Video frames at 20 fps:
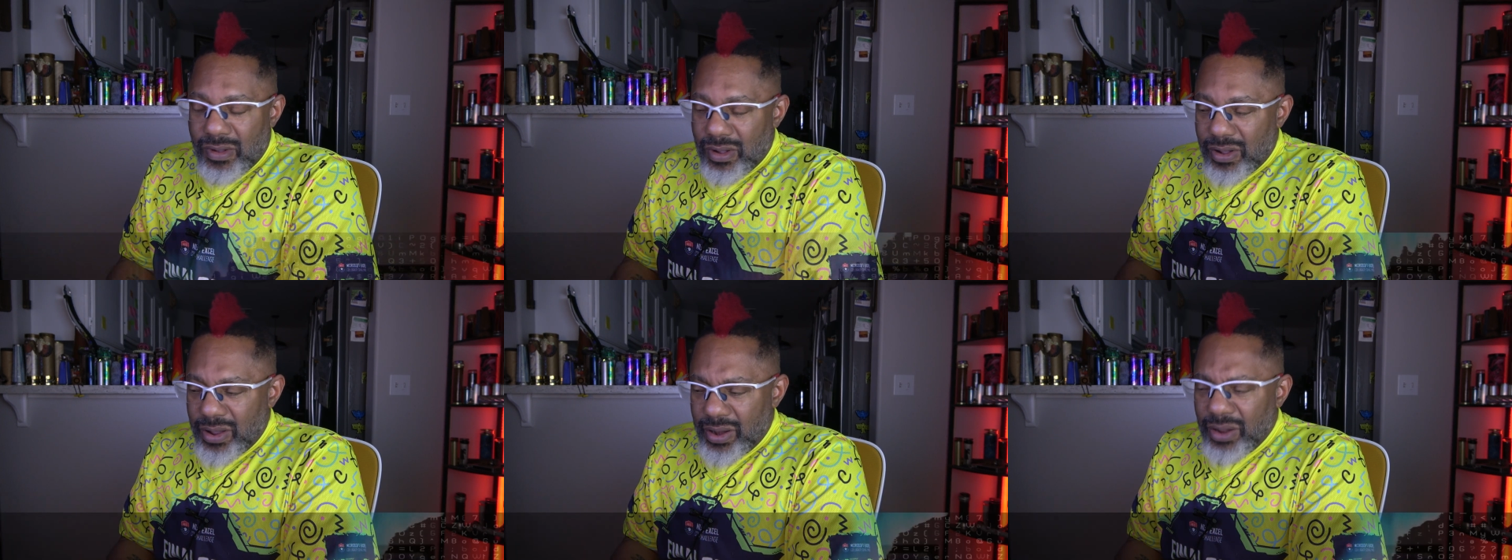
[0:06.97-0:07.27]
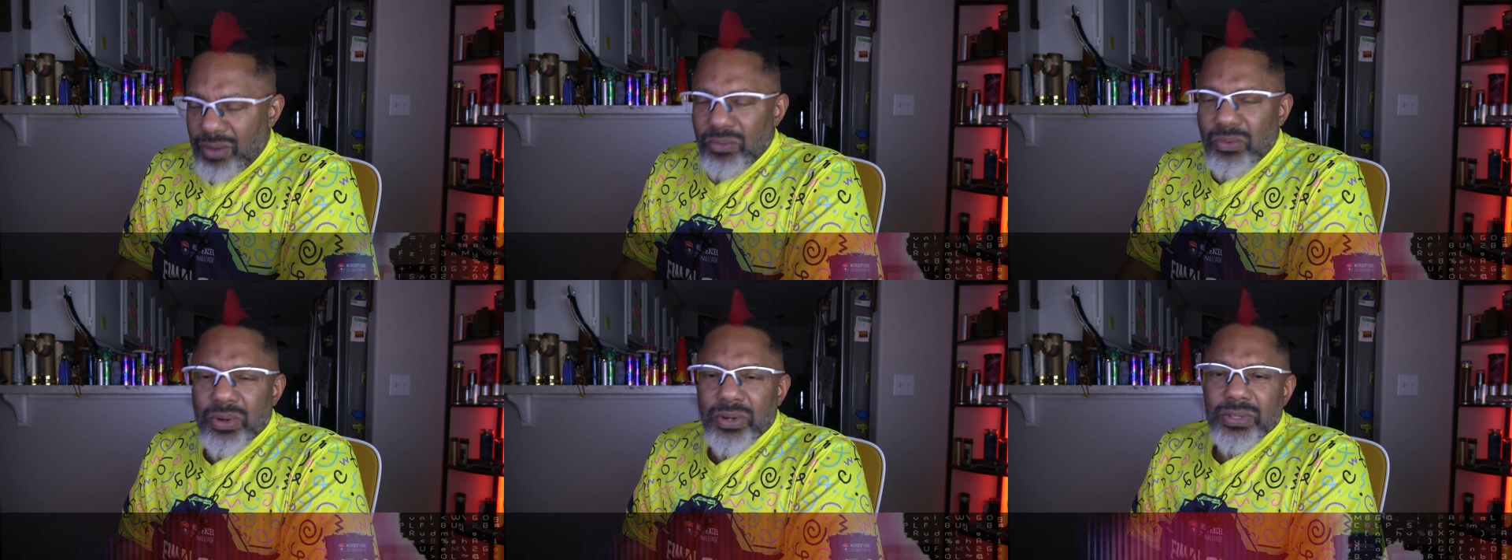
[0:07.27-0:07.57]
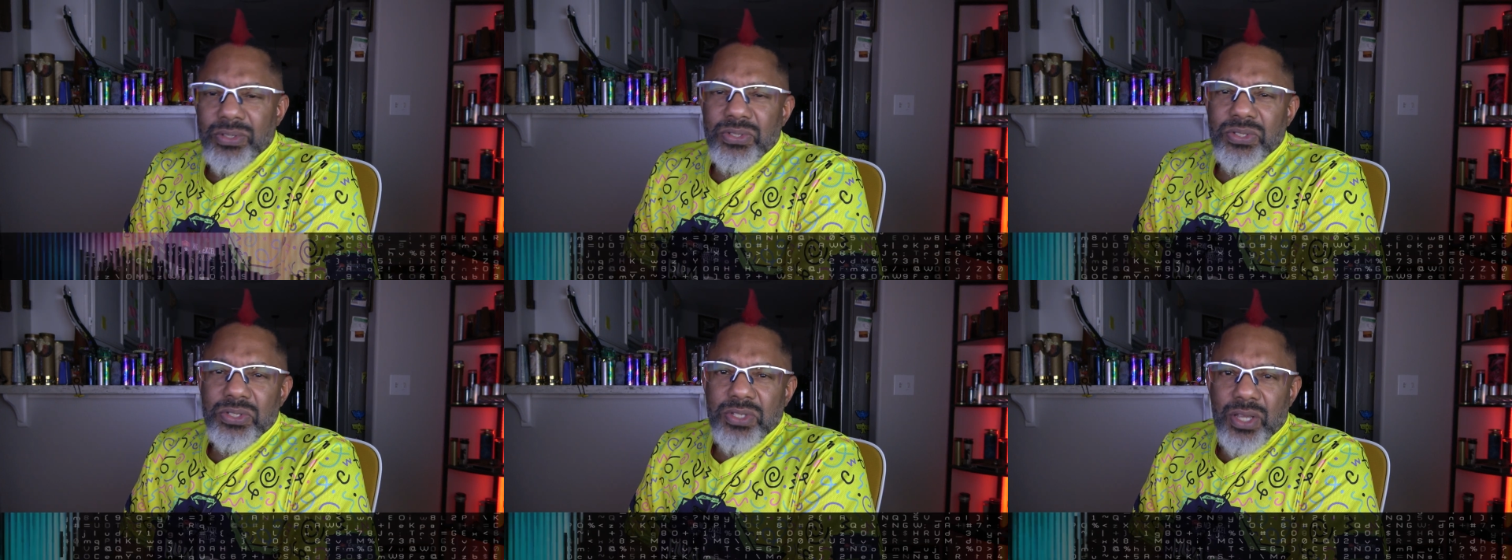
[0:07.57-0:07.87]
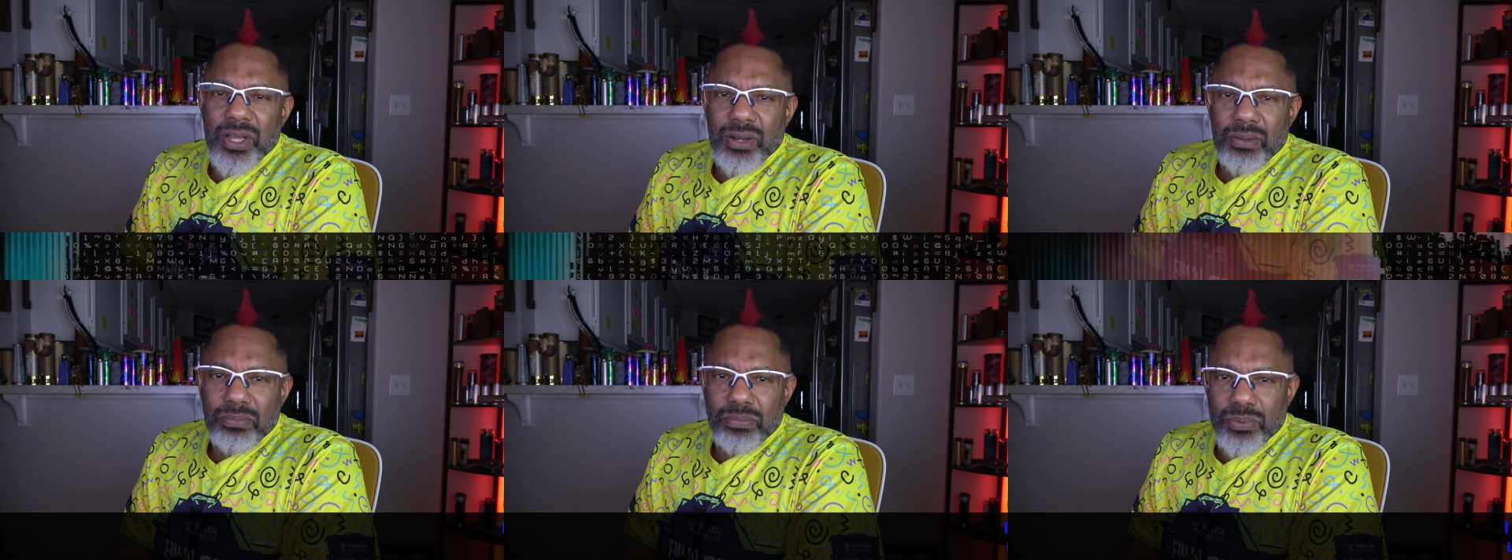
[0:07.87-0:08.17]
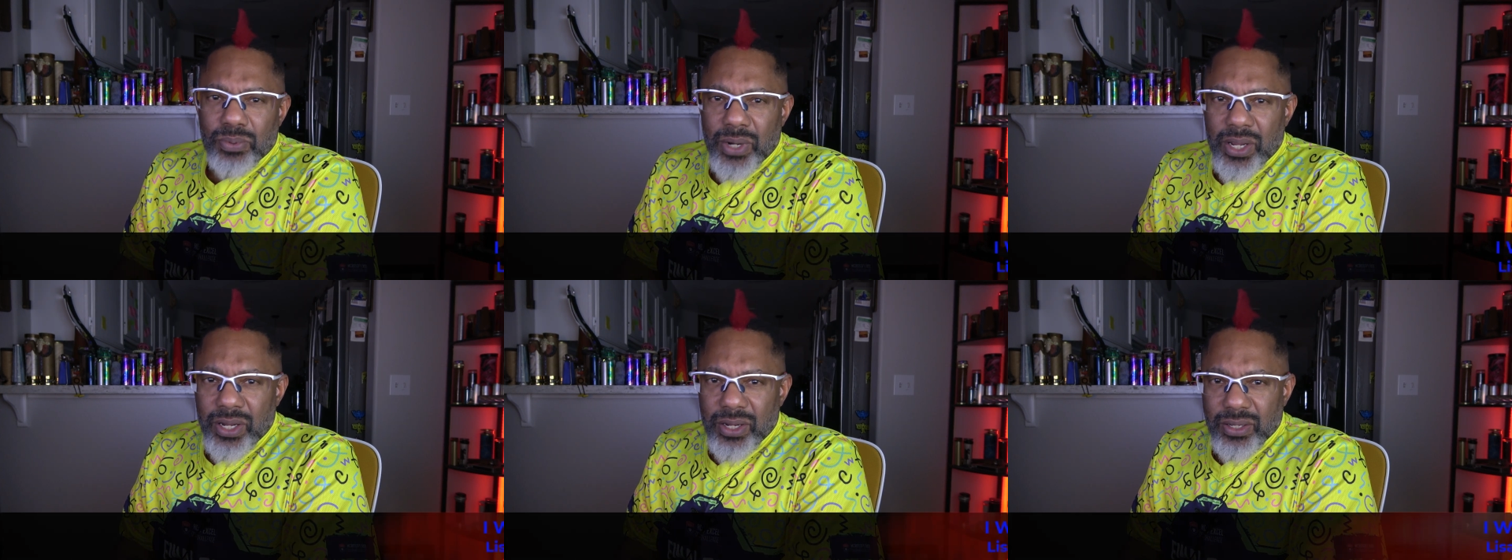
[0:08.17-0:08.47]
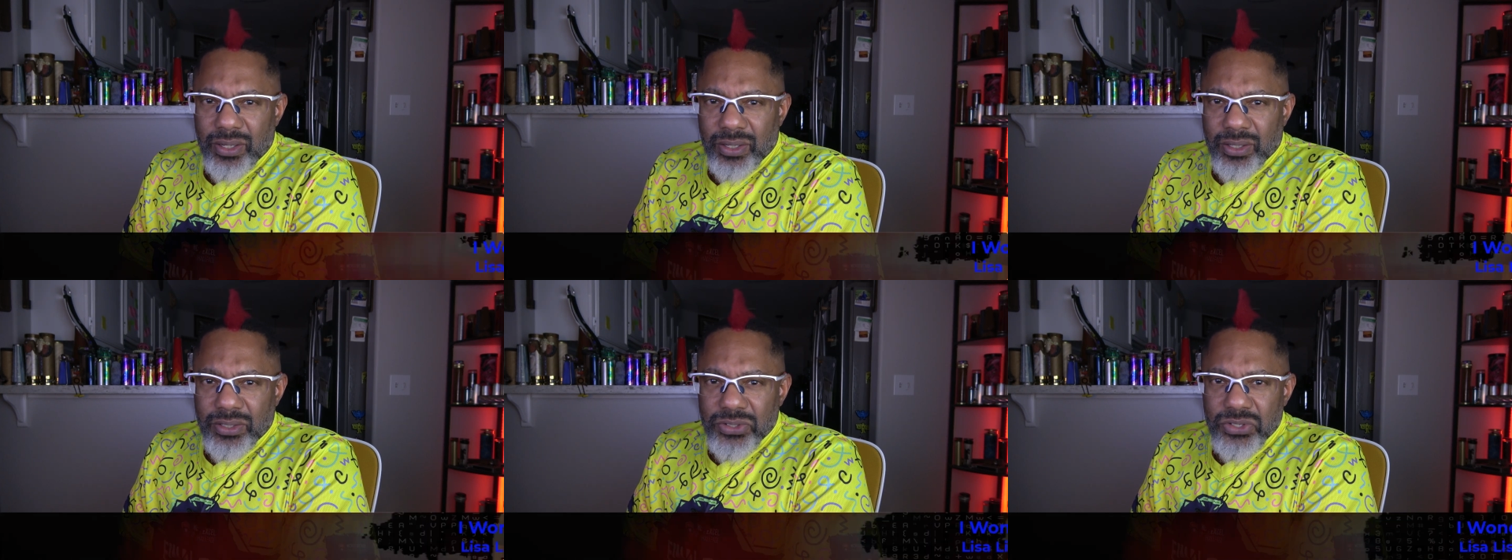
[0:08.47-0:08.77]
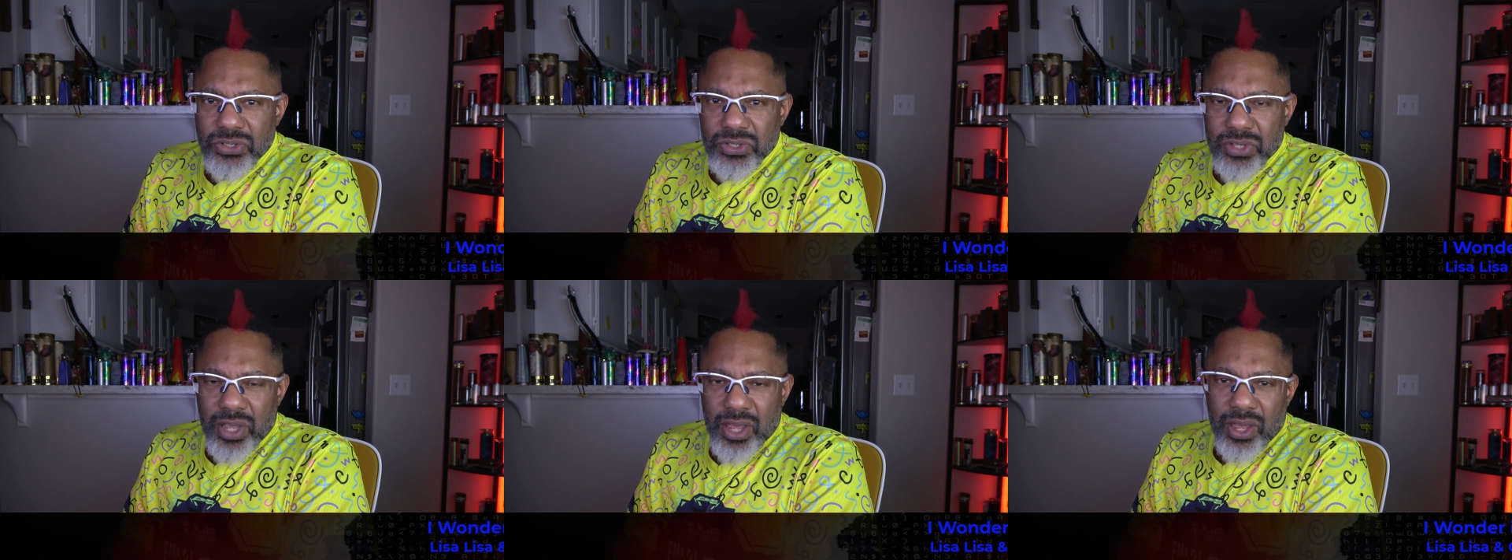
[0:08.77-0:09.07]
And I want to celebrate
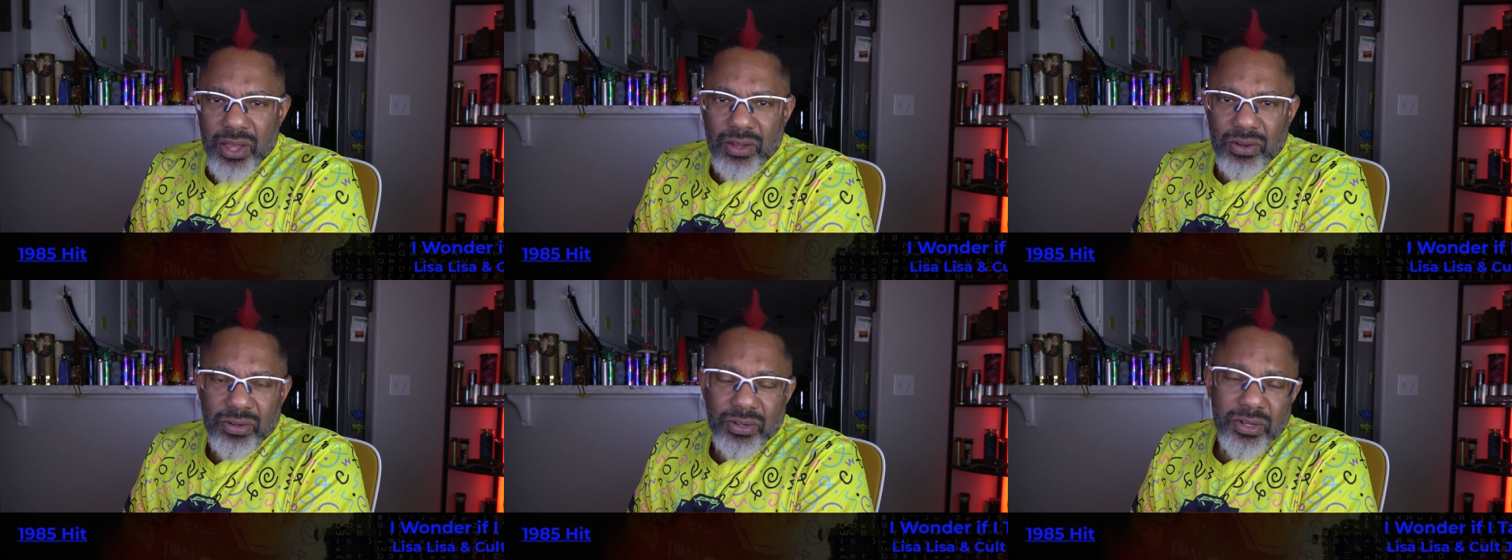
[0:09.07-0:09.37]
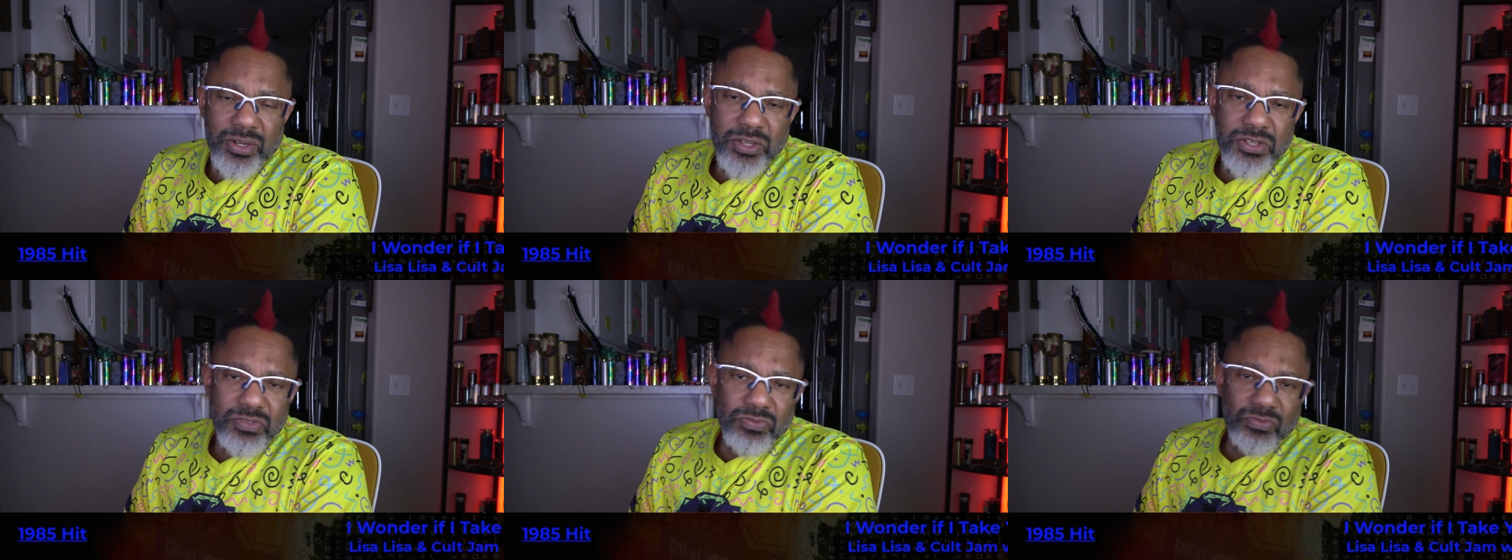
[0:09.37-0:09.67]
Excel in this